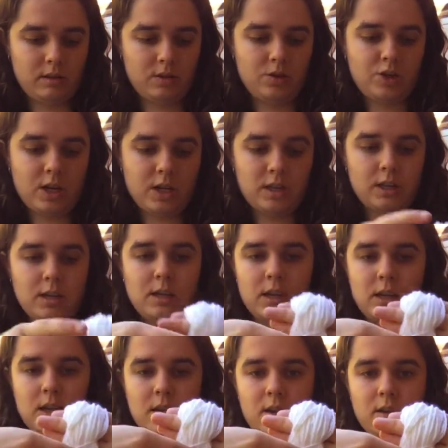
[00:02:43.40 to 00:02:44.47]

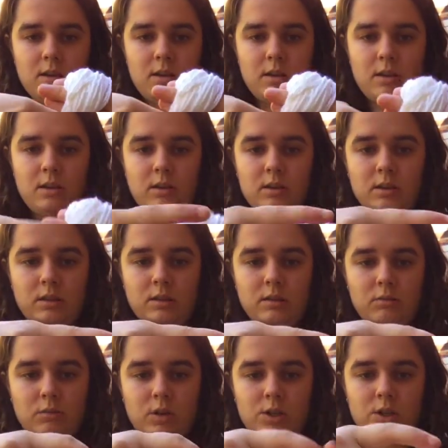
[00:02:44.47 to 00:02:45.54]
Gently
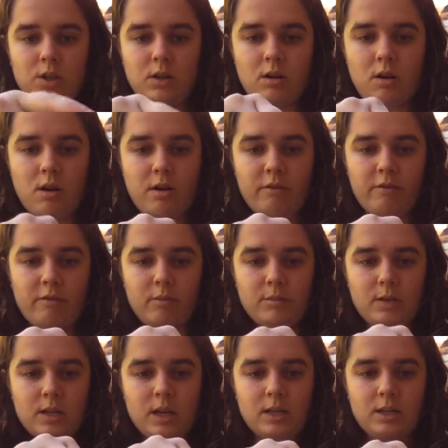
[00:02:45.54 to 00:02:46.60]
switch it off from
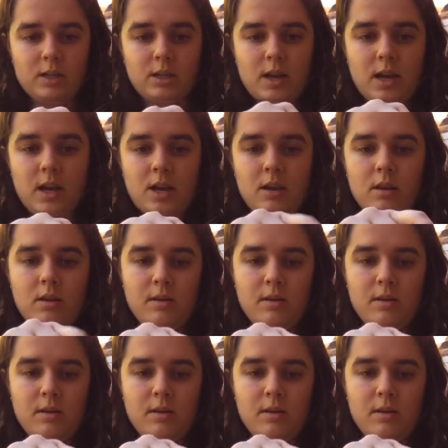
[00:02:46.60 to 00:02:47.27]
side to side.